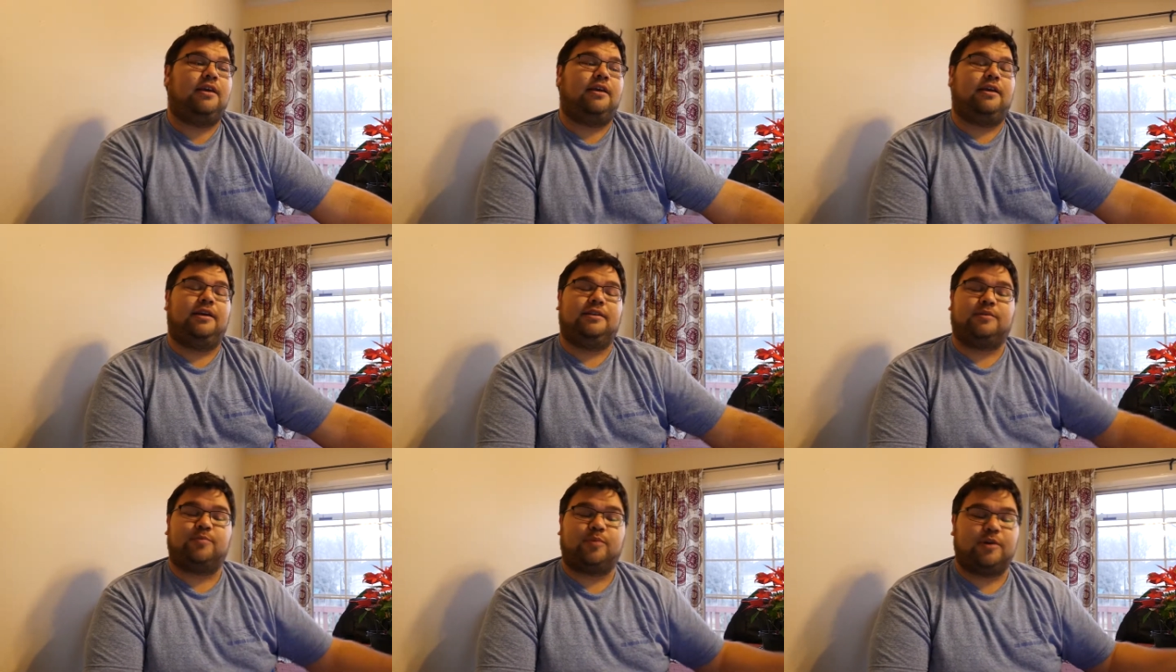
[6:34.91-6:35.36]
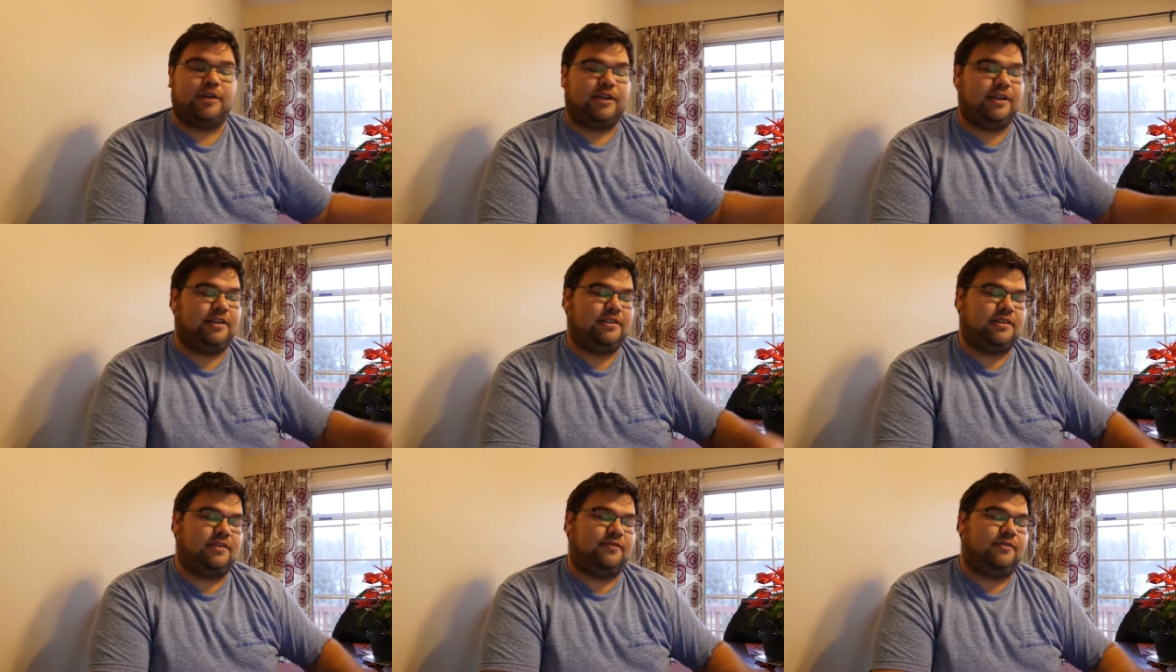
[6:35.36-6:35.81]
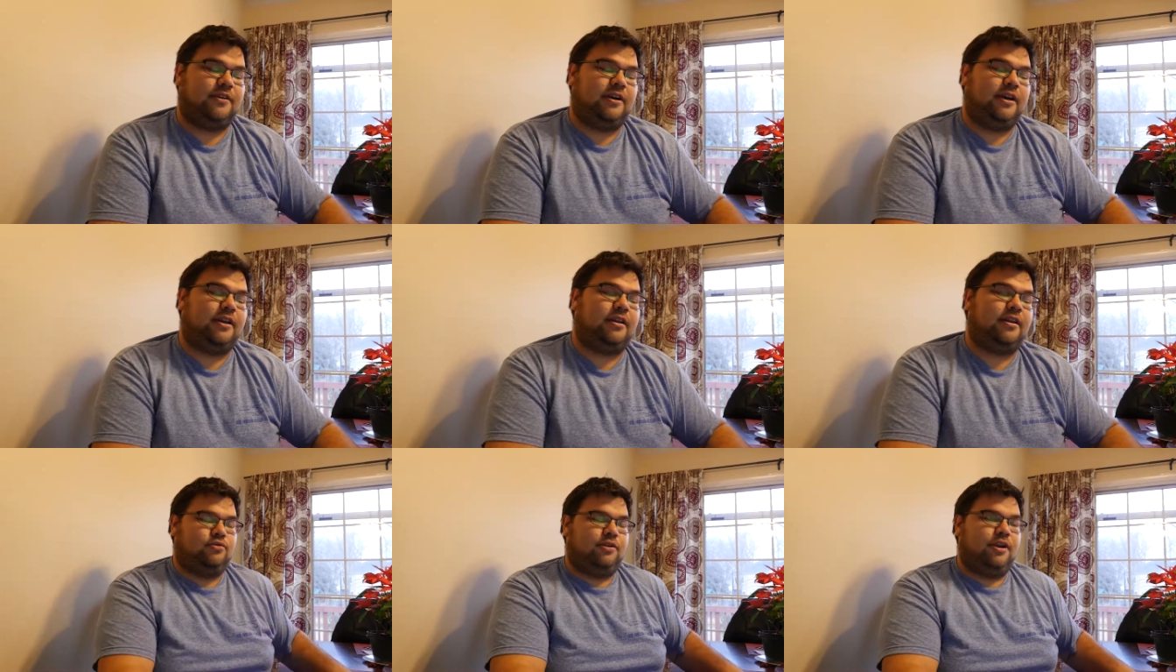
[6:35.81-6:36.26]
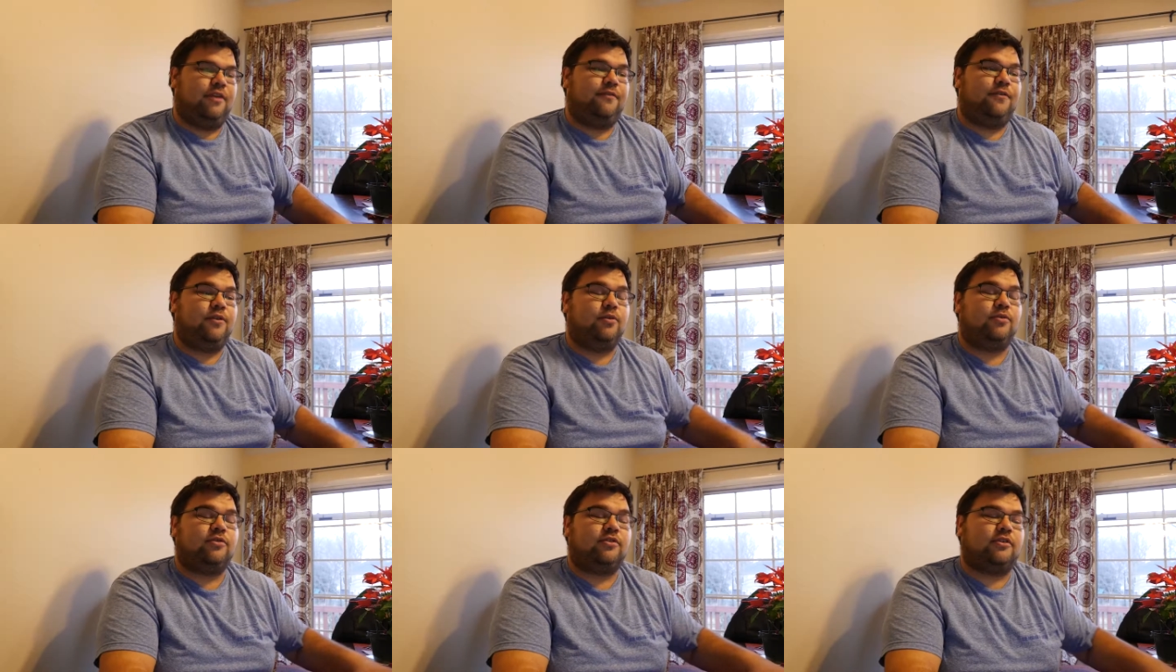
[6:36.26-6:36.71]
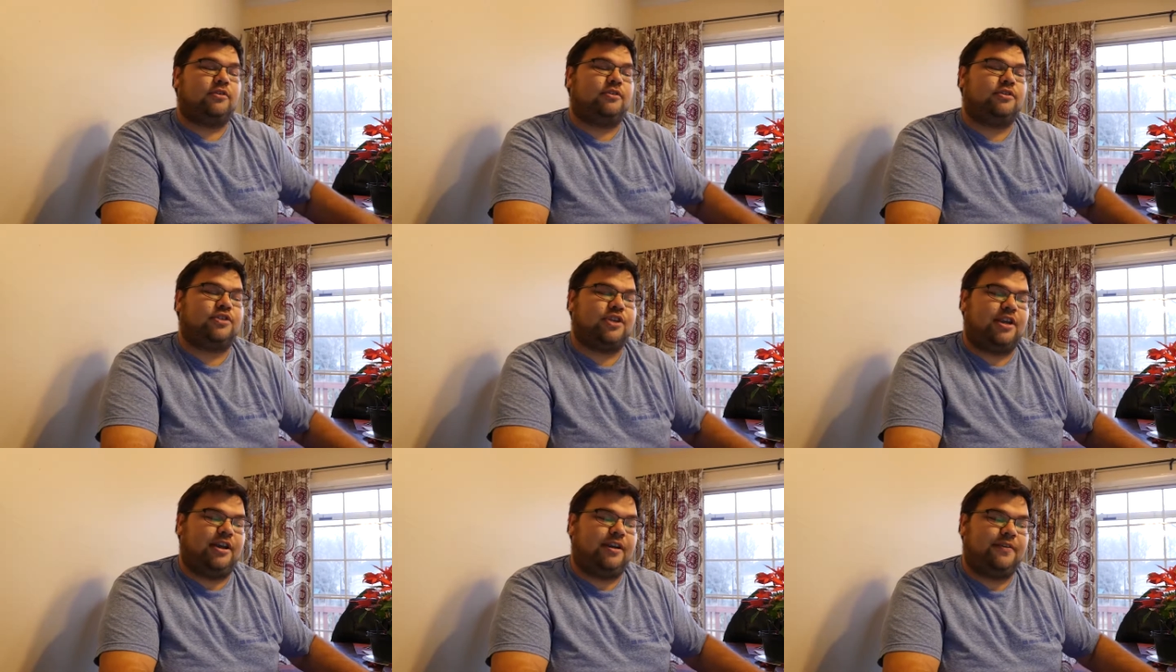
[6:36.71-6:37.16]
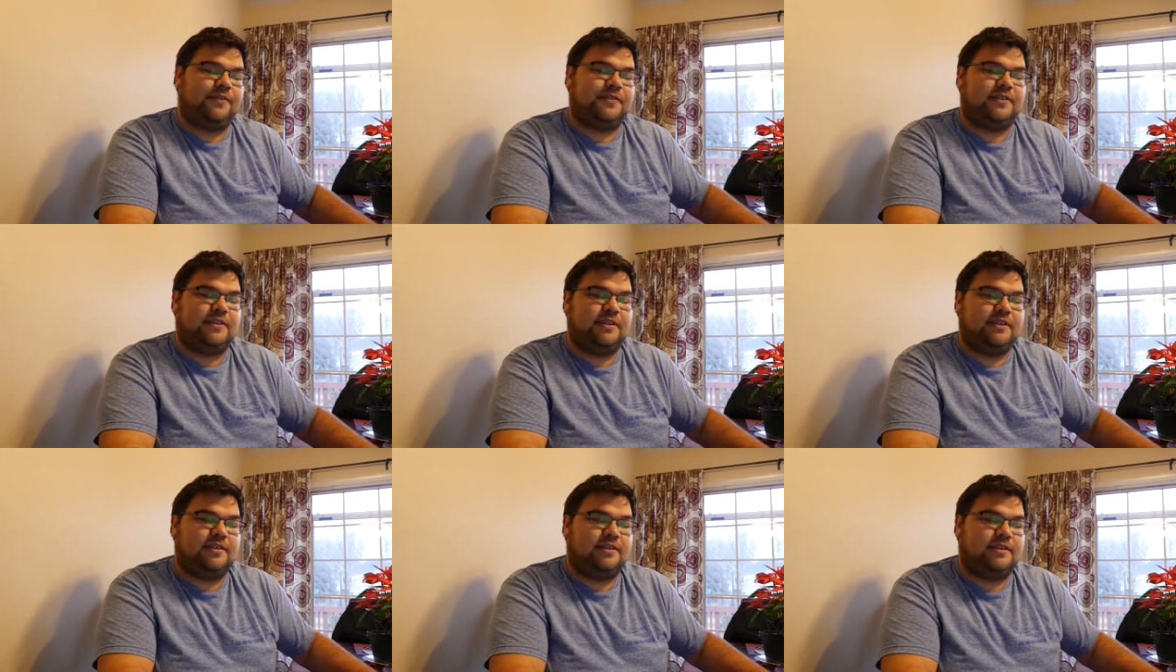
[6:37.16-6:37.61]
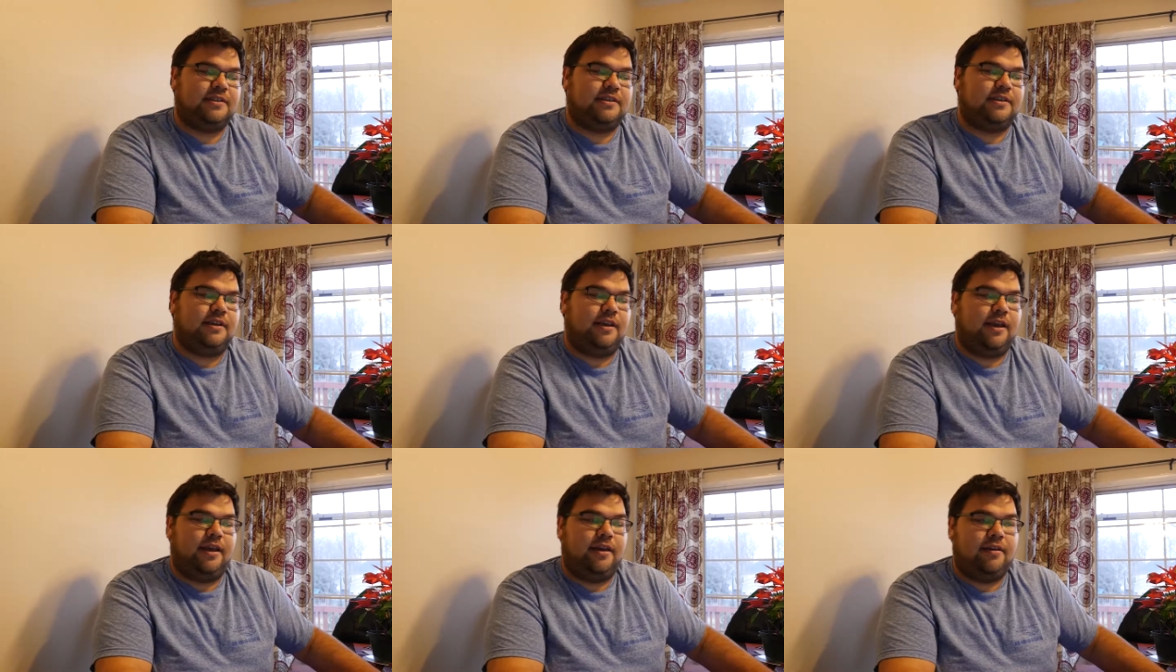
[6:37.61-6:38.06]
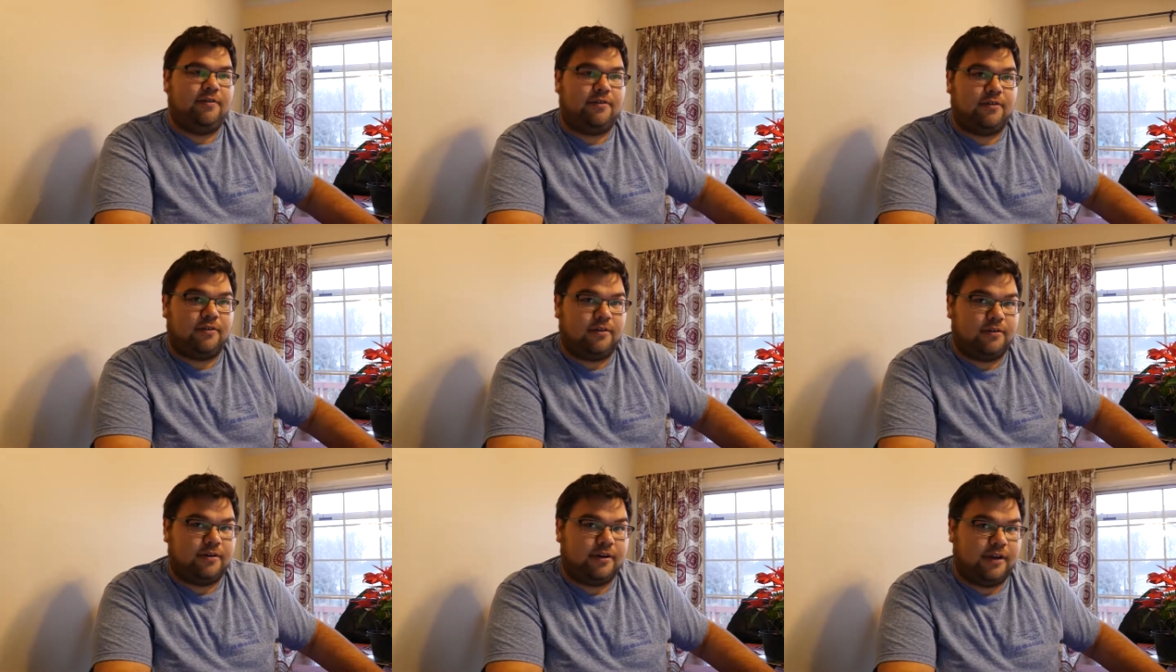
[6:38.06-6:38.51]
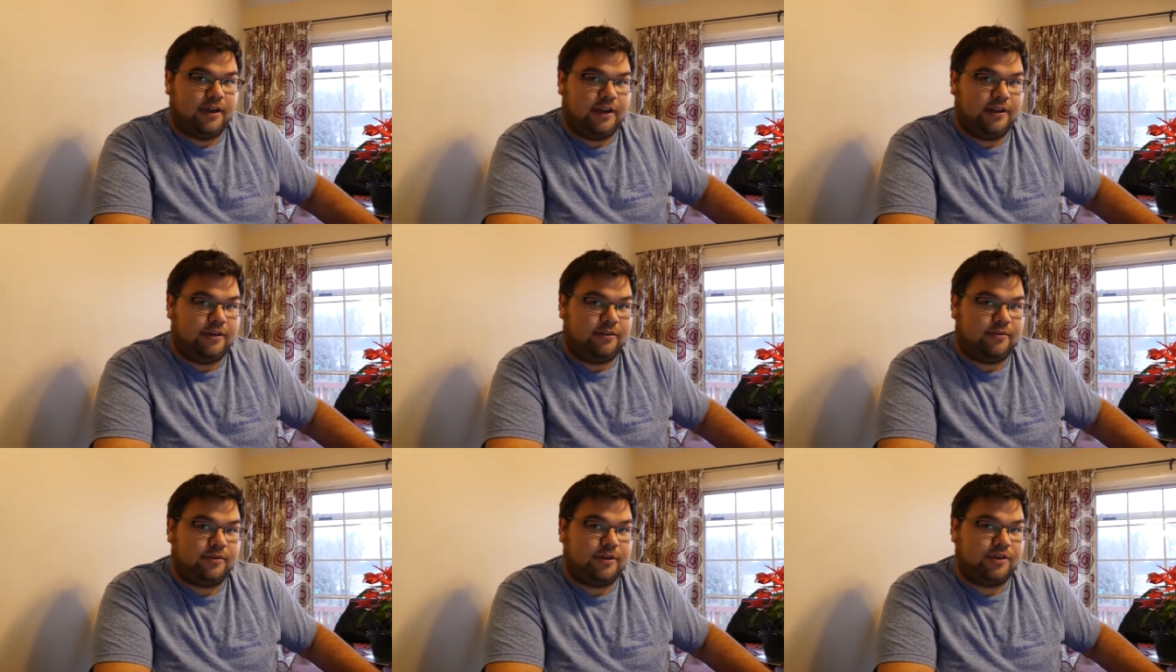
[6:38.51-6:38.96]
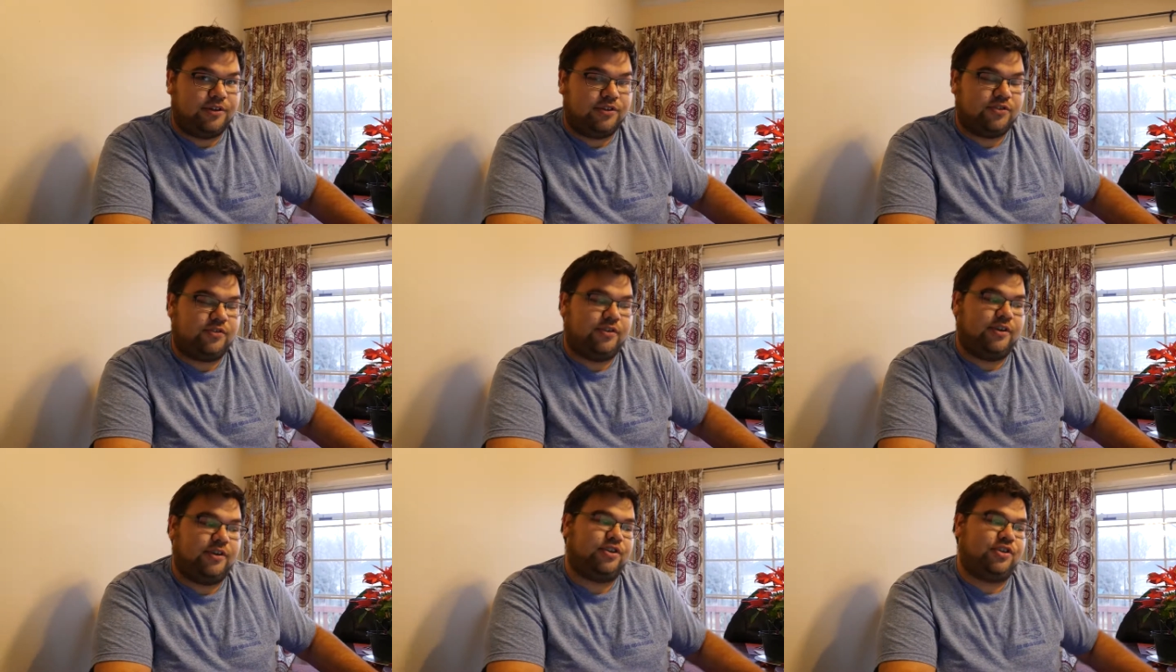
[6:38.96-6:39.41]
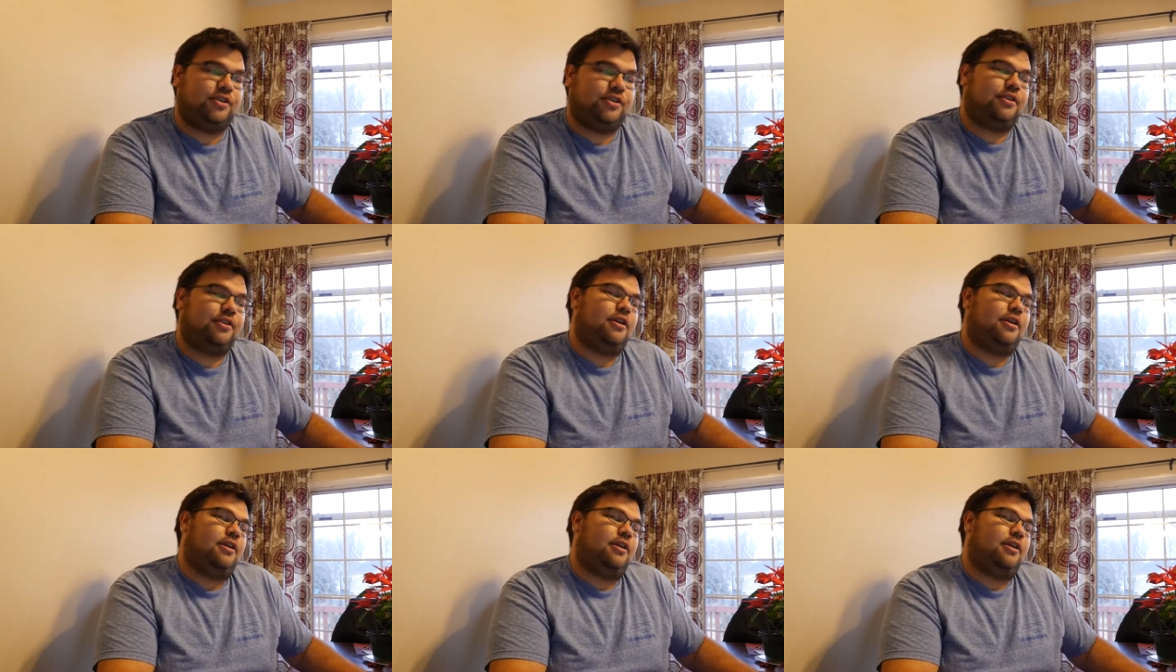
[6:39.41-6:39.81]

It's pretty easy to find. If you search FCC FRN registration,